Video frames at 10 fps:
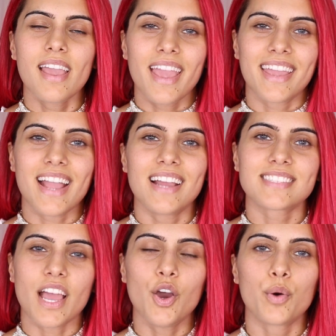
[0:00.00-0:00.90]
Hey
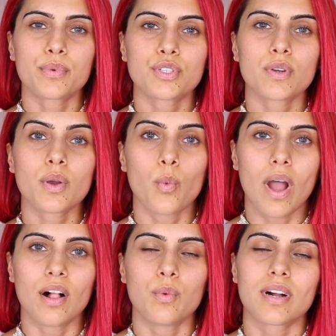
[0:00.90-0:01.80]
guys, I hope you're doing
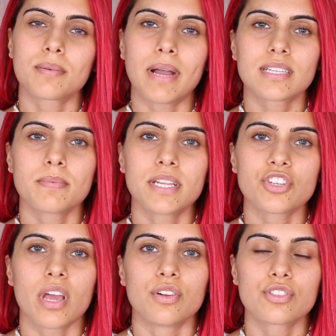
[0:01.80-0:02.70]
well. Welcome back to my
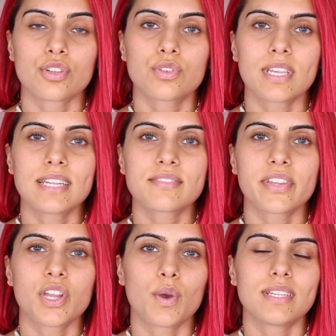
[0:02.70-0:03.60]
channel. So today's
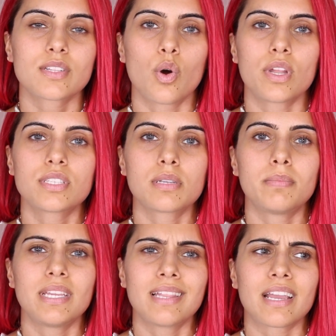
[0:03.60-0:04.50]
video is going to
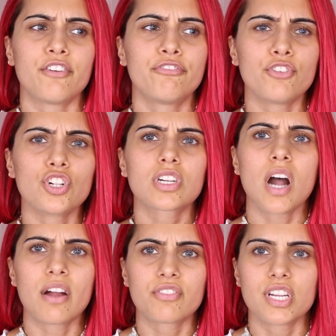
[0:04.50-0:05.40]
be like a full
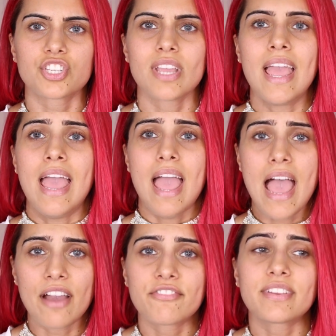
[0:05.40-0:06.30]
coverage,
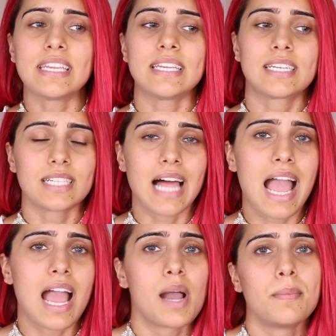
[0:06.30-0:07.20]
heavy
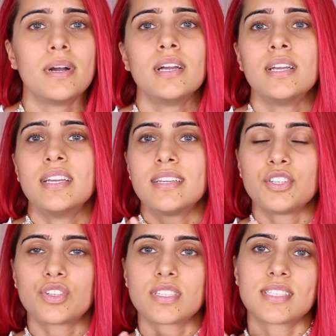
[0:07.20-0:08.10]
glam.
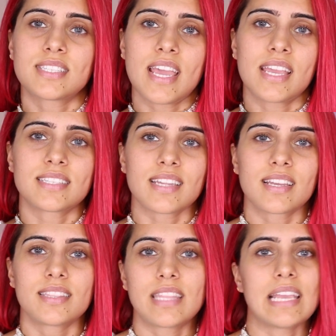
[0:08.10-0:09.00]
You can say it's like
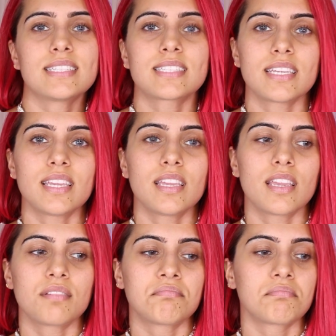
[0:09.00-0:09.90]
a
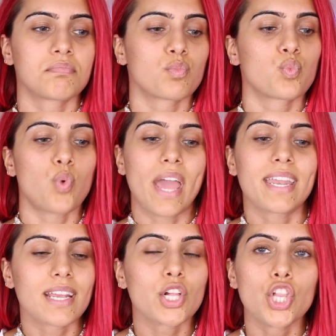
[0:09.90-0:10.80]
desi
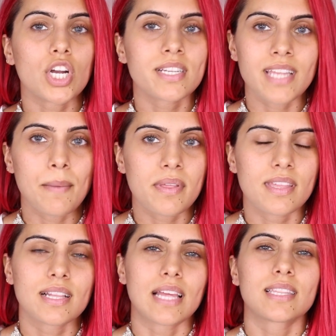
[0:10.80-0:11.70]
wedding look type of
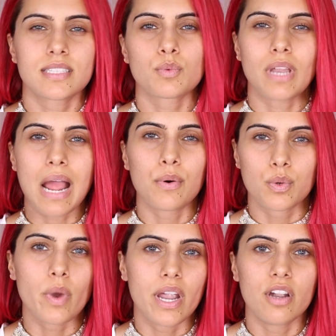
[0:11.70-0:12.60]
thing. Like this is what I
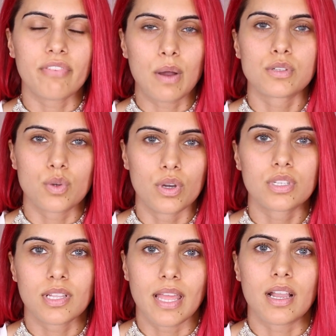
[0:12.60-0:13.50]
would wear if I was going
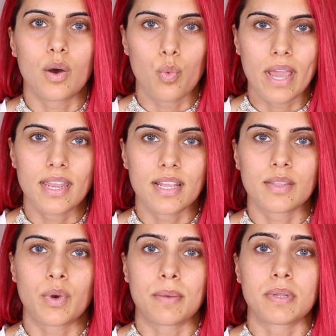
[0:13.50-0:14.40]
to like a
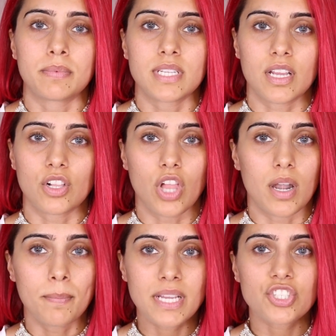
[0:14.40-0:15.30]
wedding where I'm going to be taking a
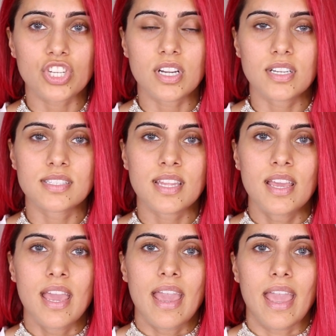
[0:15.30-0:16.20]
lot of pictures
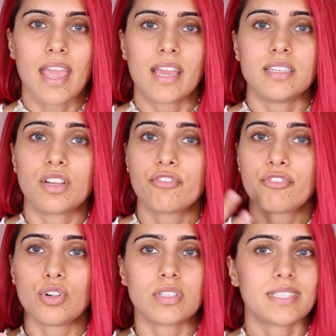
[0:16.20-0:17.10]
and
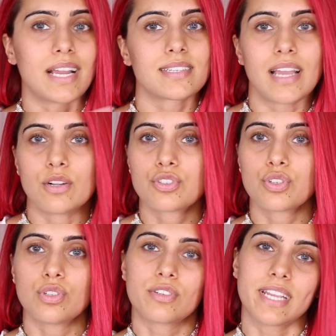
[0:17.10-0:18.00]
full decked out
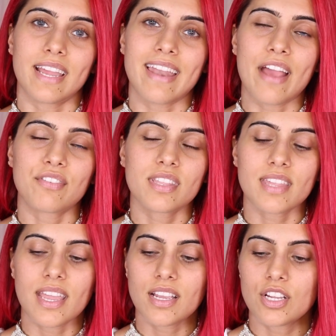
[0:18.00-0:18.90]
jewelry and
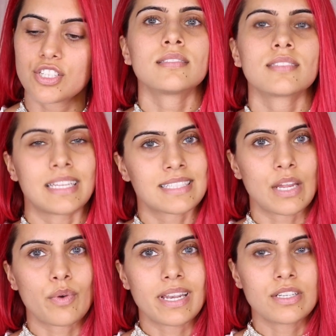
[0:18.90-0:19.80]
everything. So let's
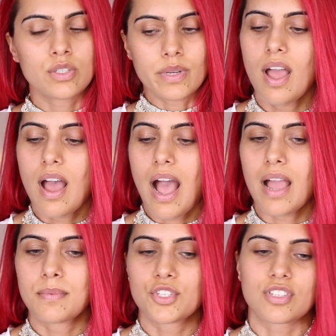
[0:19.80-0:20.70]
get right into it.
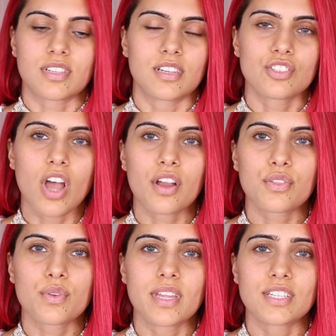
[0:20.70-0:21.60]
I'm just going to
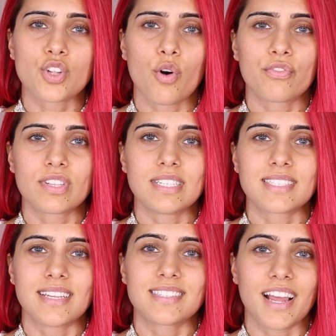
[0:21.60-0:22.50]
talk through this. Hopefully it
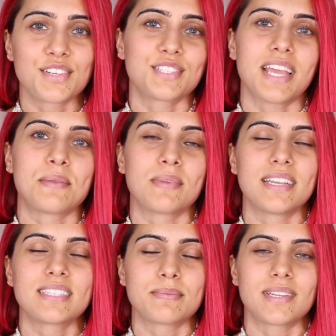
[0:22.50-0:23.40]
stays under 10
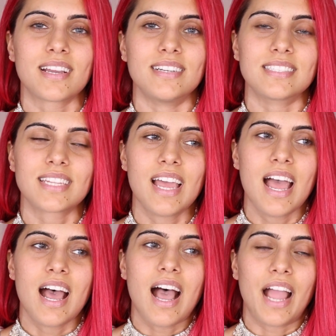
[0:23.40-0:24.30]
minutes because
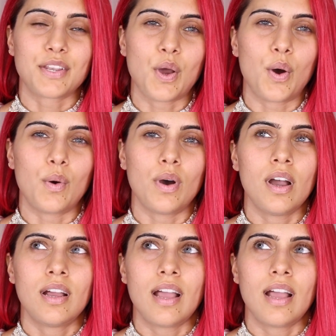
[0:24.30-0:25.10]
I know